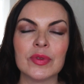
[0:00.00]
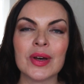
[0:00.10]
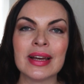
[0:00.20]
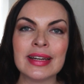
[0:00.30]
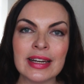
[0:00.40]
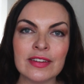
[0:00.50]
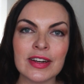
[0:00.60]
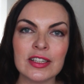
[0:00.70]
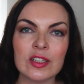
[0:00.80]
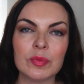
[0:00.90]
So
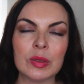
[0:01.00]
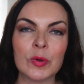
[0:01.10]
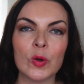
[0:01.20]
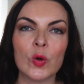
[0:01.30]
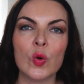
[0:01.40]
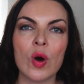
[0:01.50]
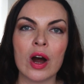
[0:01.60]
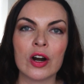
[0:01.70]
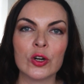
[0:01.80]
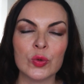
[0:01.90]
identify some people who
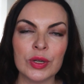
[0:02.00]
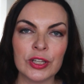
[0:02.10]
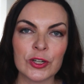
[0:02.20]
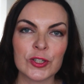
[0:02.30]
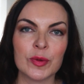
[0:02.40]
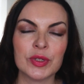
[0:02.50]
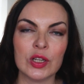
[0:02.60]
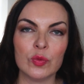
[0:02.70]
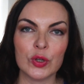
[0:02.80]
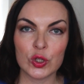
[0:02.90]
are doing the jobs
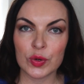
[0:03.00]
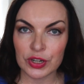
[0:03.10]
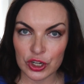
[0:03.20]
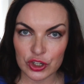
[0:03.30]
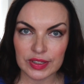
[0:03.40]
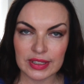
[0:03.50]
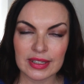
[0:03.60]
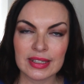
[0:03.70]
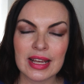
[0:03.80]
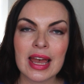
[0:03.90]
in which you are interested,